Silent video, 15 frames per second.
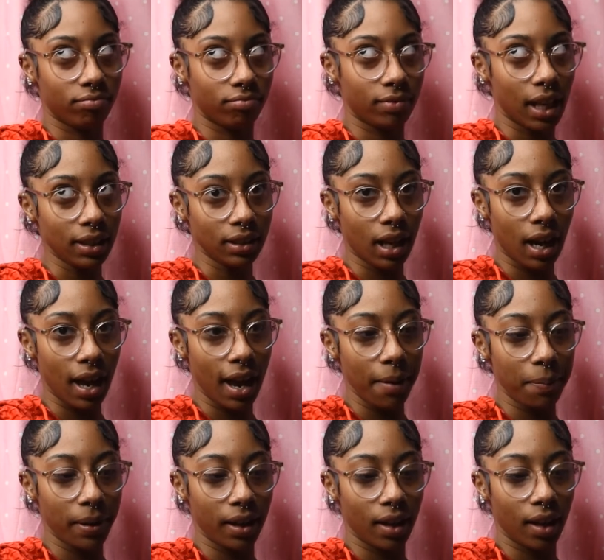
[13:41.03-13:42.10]
That's how it
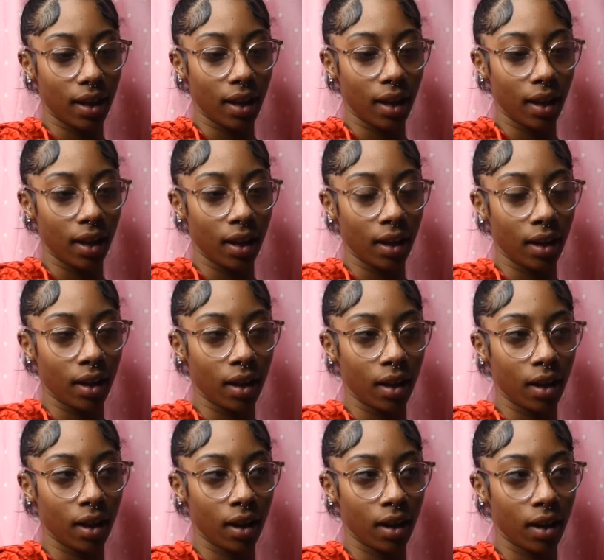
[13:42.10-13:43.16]
happened.
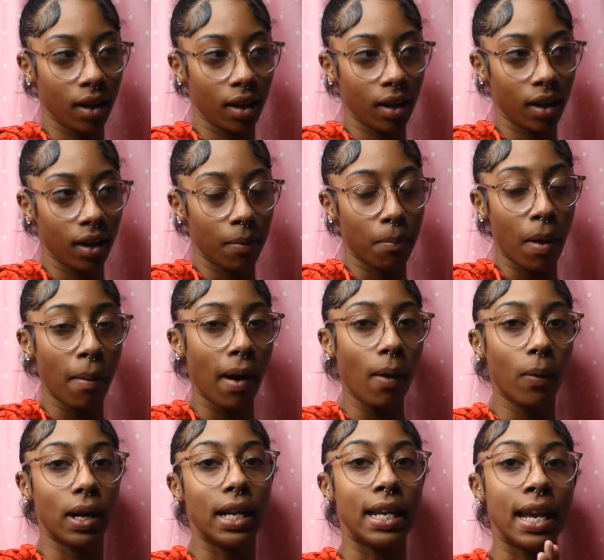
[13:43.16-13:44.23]
And... my mom
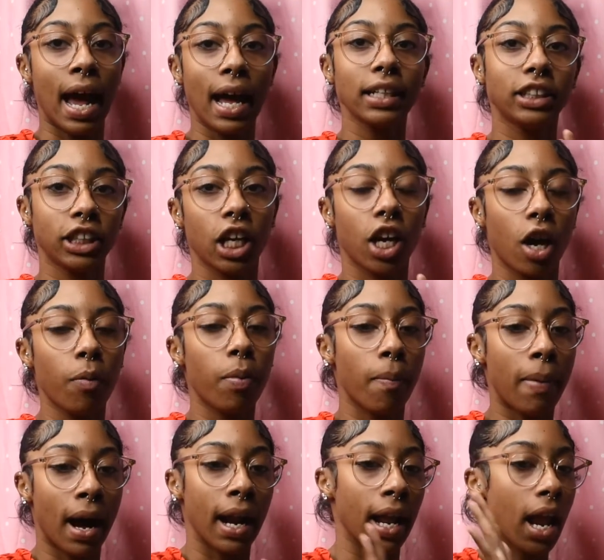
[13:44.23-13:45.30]
would not shut up
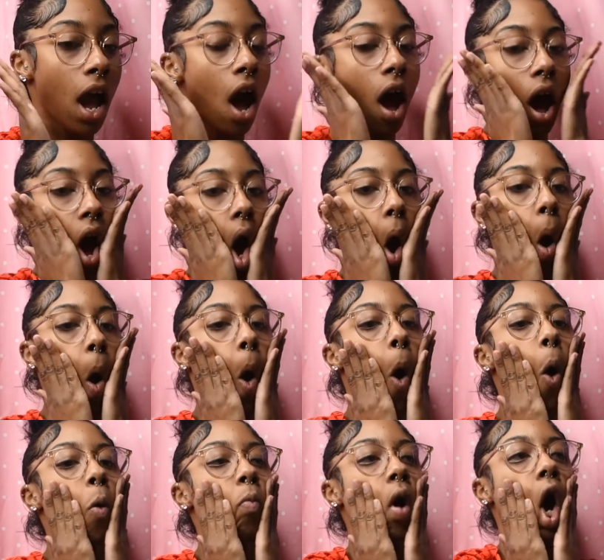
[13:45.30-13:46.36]
about it.
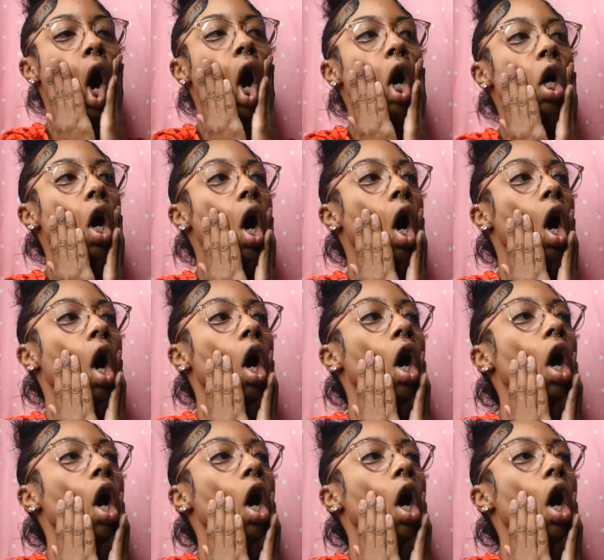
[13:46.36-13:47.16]
Oh my God.